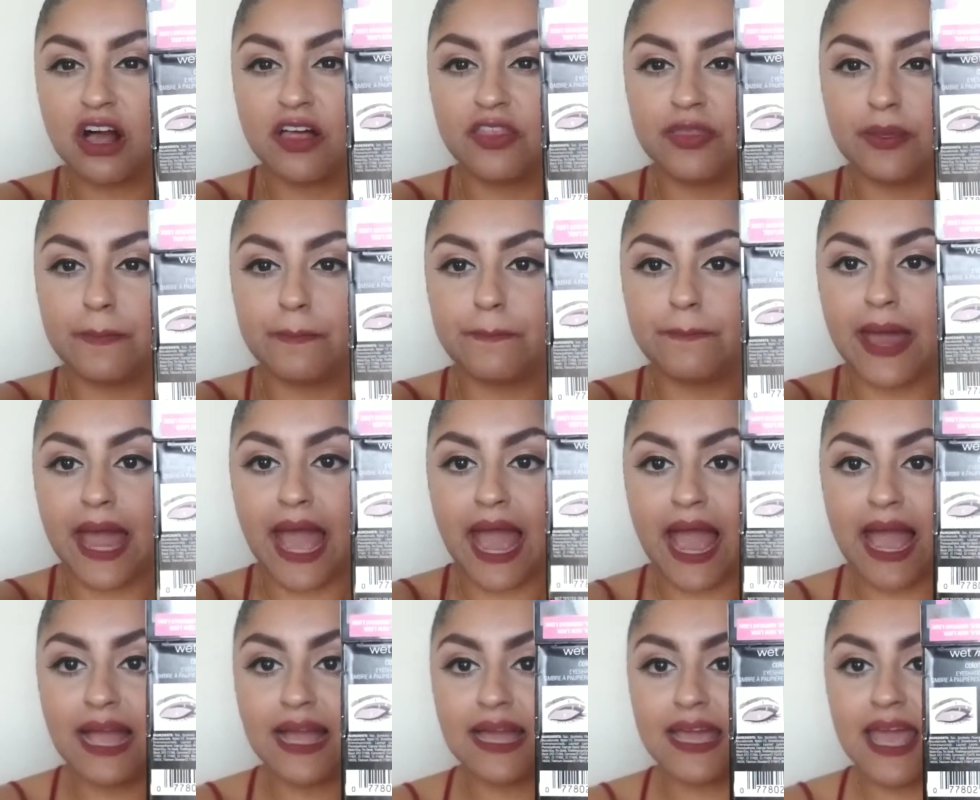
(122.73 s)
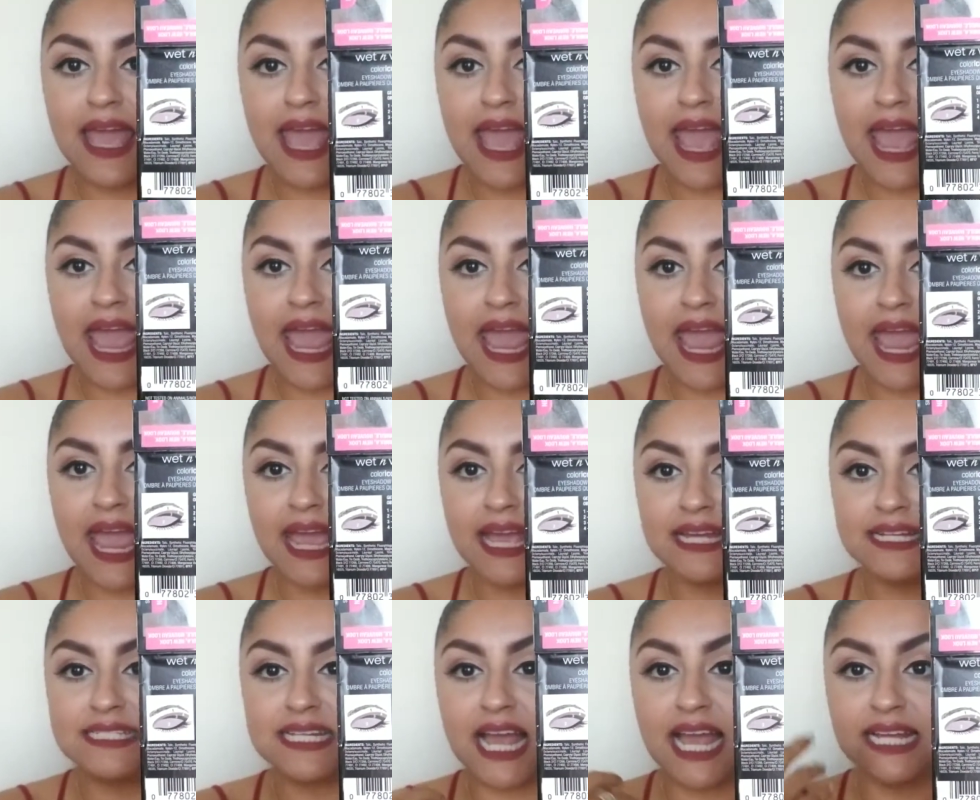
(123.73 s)
on the back.
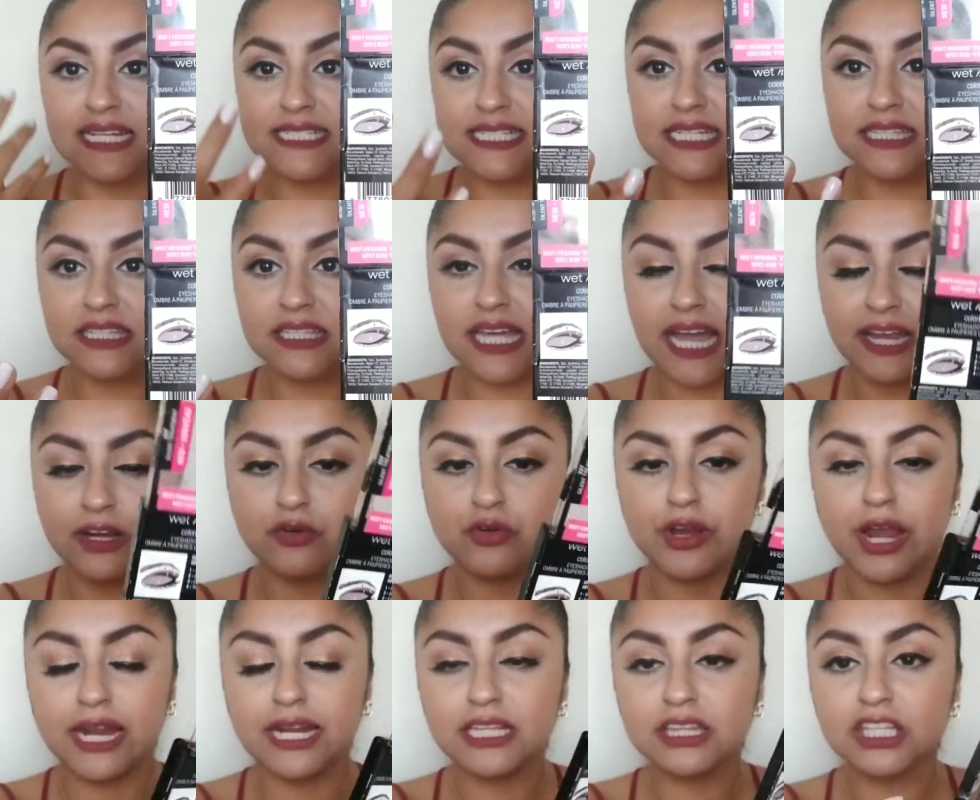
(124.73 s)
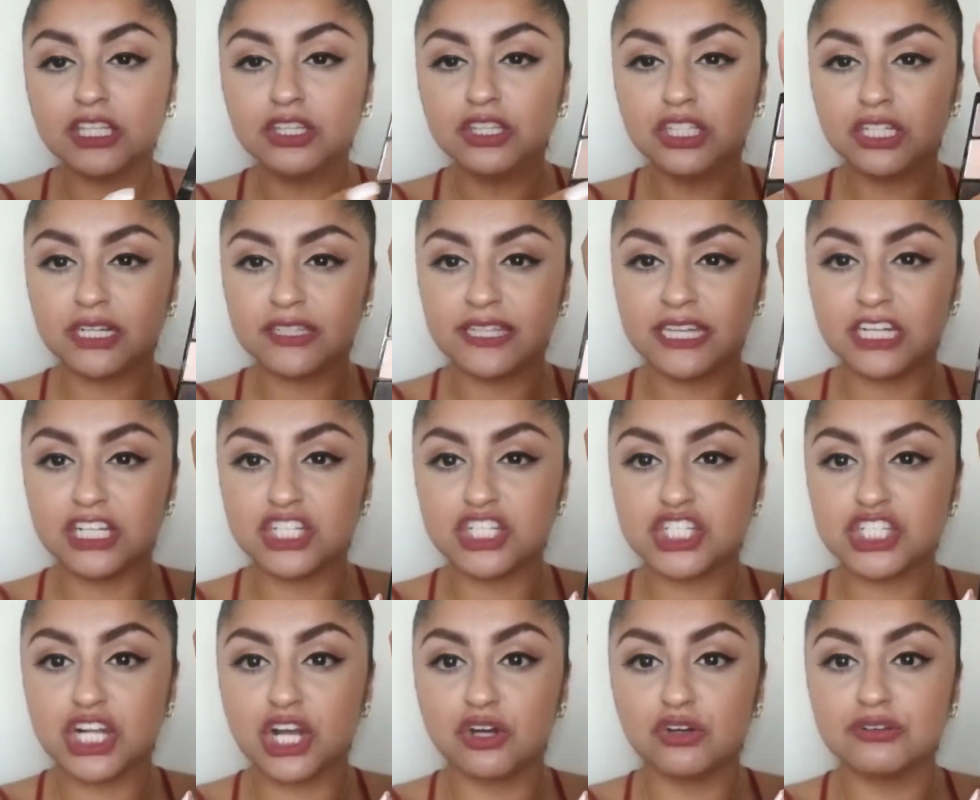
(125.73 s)
And I created the look that it
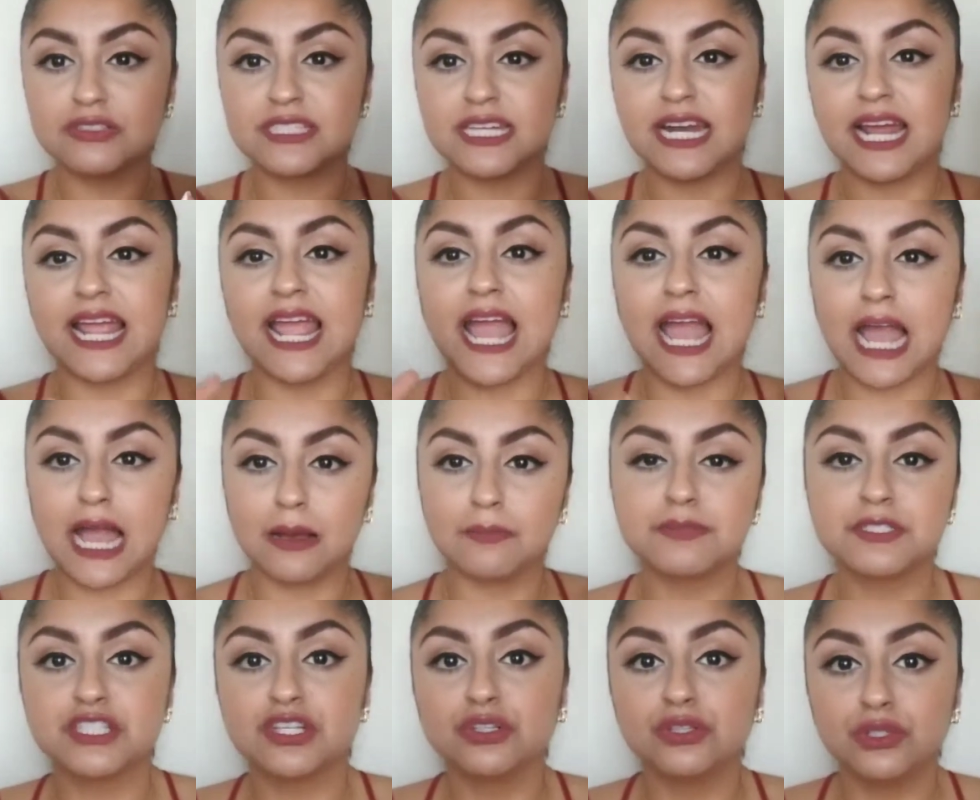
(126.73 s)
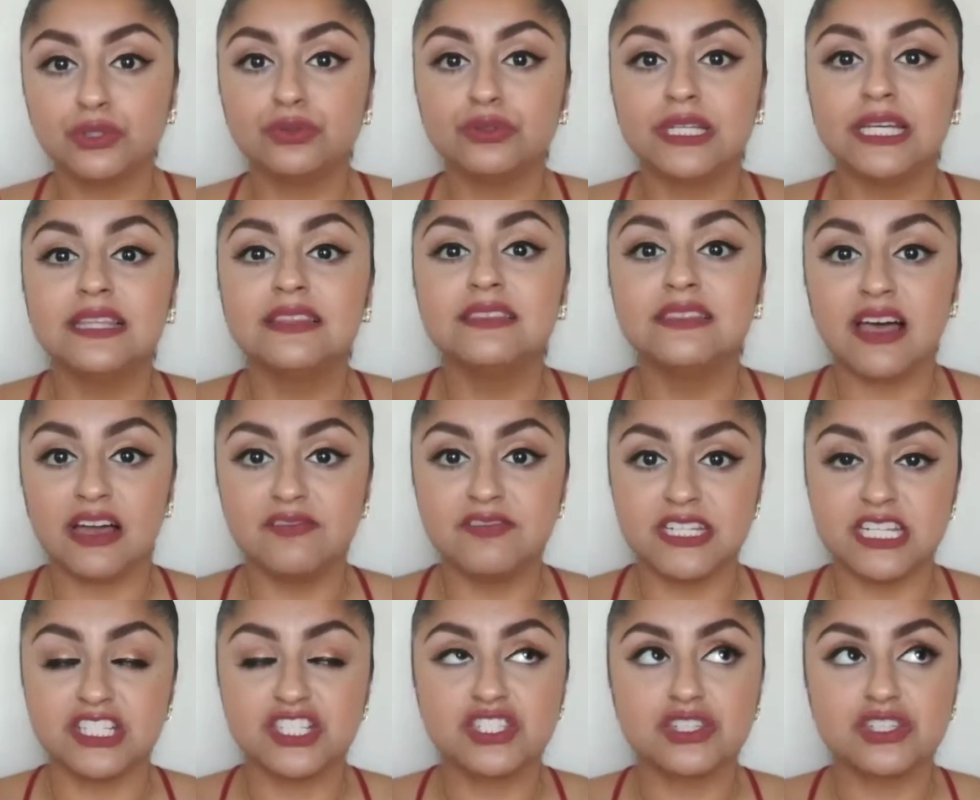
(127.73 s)
shows and I absolutely loved it.